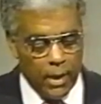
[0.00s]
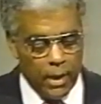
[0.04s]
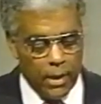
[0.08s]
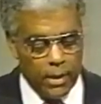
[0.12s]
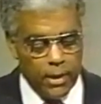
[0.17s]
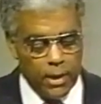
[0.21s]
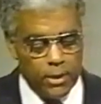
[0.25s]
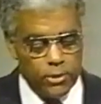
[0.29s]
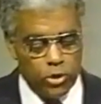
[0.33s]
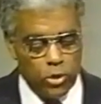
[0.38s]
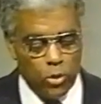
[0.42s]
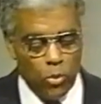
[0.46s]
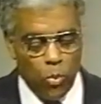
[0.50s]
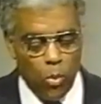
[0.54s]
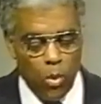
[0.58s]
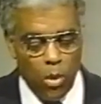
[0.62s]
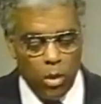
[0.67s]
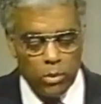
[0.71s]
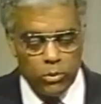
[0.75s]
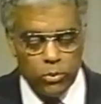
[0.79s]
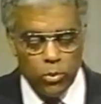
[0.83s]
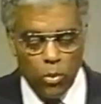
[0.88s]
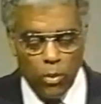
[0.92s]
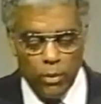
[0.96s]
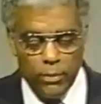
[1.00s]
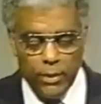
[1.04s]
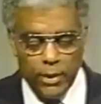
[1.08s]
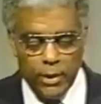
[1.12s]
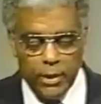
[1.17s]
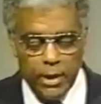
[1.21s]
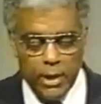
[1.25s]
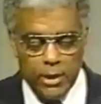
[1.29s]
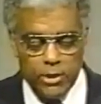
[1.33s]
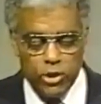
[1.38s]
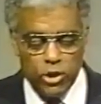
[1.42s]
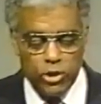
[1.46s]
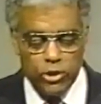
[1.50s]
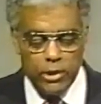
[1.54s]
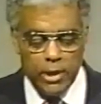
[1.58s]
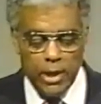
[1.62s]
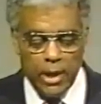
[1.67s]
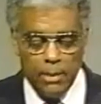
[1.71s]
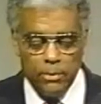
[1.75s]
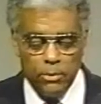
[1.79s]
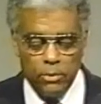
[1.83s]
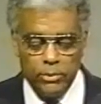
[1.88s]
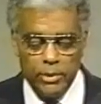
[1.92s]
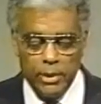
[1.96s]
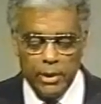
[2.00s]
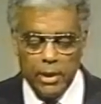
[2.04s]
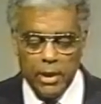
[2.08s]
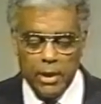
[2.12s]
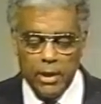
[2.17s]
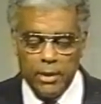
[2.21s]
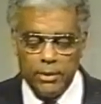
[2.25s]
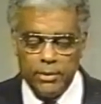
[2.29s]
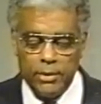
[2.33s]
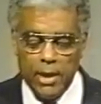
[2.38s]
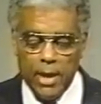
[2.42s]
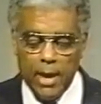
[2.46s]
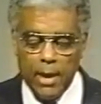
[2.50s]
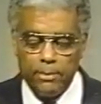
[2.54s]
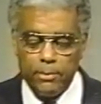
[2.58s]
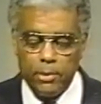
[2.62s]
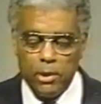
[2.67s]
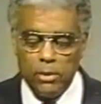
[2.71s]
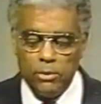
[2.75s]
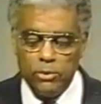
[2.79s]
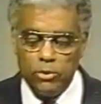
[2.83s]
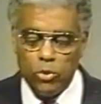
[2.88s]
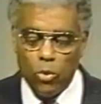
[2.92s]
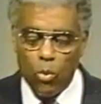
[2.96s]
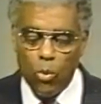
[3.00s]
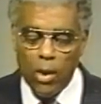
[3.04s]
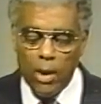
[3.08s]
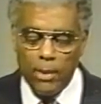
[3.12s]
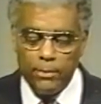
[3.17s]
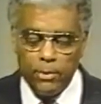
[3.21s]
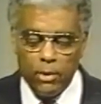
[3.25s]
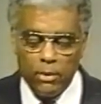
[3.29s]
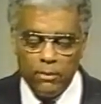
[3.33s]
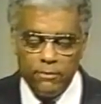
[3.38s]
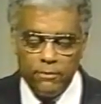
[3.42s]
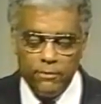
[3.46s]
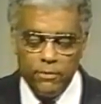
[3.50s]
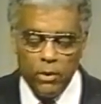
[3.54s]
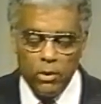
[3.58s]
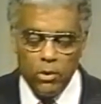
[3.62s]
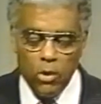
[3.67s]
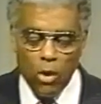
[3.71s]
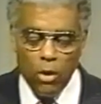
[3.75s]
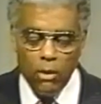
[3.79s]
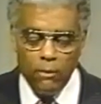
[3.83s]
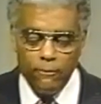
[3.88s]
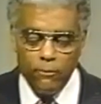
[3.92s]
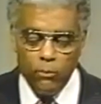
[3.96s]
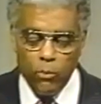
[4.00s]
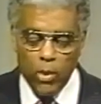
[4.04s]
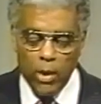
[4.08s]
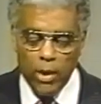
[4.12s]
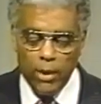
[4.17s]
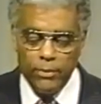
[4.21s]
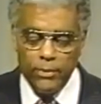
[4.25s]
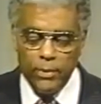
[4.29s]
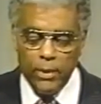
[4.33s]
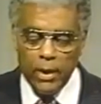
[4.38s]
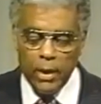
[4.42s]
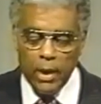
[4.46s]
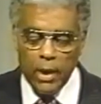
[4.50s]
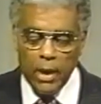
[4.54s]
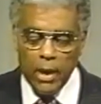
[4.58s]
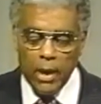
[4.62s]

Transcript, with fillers: And as you walk toward the kitchen table to get a napkin to wipe your foot off with,